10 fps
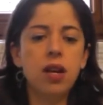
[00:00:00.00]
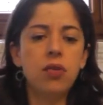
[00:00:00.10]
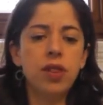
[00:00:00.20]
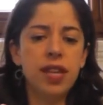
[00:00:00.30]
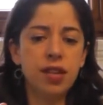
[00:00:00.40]

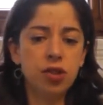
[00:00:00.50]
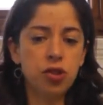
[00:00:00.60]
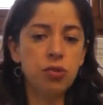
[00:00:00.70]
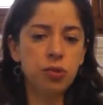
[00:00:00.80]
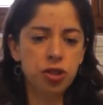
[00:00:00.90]
for the
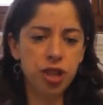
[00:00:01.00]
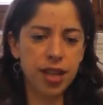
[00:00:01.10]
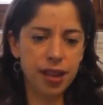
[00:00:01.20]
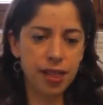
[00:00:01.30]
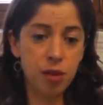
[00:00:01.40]

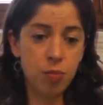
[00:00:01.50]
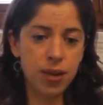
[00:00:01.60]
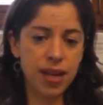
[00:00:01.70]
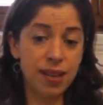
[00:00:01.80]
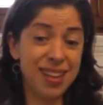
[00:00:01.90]
excruciating thumb
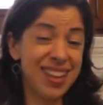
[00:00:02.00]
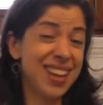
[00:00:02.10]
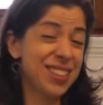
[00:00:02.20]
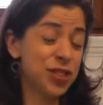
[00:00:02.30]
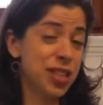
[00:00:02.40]
pain that
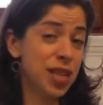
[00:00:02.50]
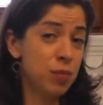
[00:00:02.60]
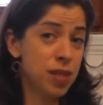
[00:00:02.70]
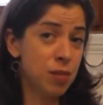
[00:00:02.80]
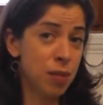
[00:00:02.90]
actually
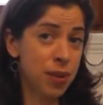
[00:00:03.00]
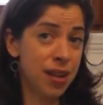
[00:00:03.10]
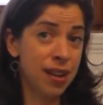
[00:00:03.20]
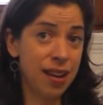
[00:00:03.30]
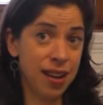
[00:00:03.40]
keeps them up at
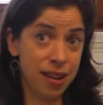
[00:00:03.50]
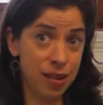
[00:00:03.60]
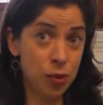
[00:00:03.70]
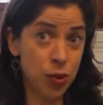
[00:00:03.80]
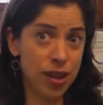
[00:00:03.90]
night
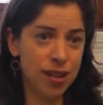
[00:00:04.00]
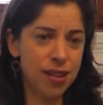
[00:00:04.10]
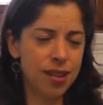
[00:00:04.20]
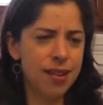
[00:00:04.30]
as well